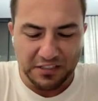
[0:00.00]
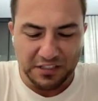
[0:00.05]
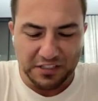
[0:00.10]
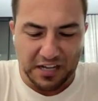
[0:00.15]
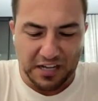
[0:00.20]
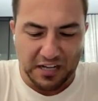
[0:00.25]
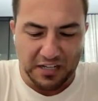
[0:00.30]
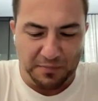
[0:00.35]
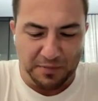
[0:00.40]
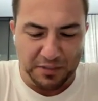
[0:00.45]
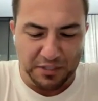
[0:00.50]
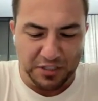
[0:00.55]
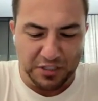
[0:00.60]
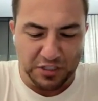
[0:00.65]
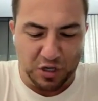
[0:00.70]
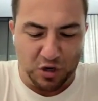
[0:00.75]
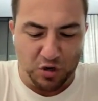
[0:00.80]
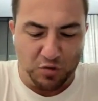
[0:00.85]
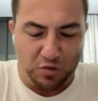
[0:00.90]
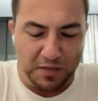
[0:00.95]
that just kind of
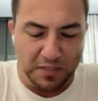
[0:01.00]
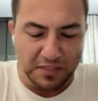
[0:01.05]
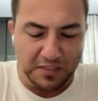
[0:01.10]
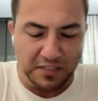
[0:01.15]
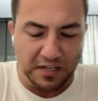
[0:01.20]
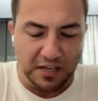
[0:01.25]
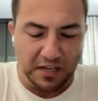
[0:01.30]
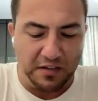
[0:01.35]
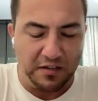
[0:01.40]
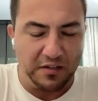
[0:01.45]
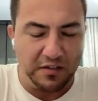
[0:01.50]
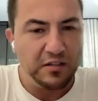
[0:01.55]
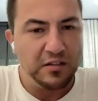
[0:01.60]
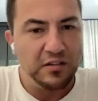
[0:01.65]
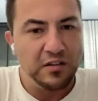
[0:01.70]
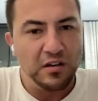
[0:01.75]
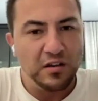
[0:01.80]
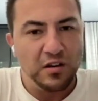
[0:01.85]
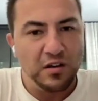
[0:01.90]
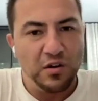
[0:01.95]
bestowed me today
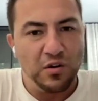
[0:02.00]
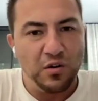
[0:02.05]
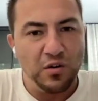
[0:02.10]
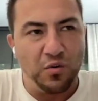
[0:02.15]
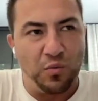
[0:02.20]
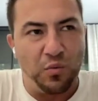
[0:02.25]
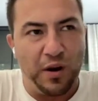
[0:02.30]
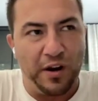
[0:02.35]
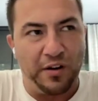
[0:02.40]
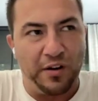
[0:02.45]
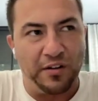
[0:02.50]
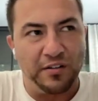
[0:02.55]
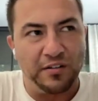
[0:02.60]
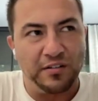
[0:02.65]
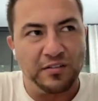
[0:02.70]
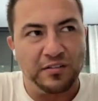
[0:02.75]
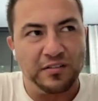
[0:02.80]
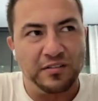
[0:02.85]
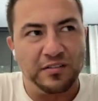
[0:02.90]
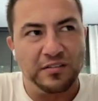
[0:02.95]
where